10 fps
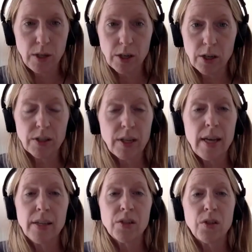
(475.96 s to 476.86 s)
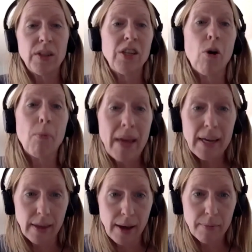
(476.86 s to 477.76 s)
years so that they don't
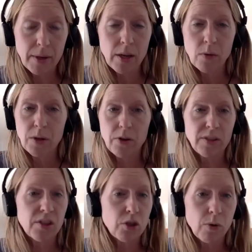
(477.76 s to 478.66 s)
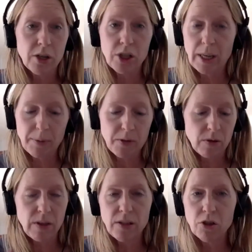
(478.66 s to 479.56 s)
make them, whether it's storage tips or
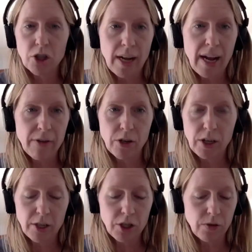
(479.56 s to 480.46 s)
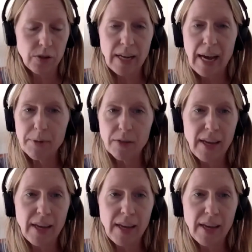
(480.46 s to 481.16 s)
the things you should have in your kitchen or the types of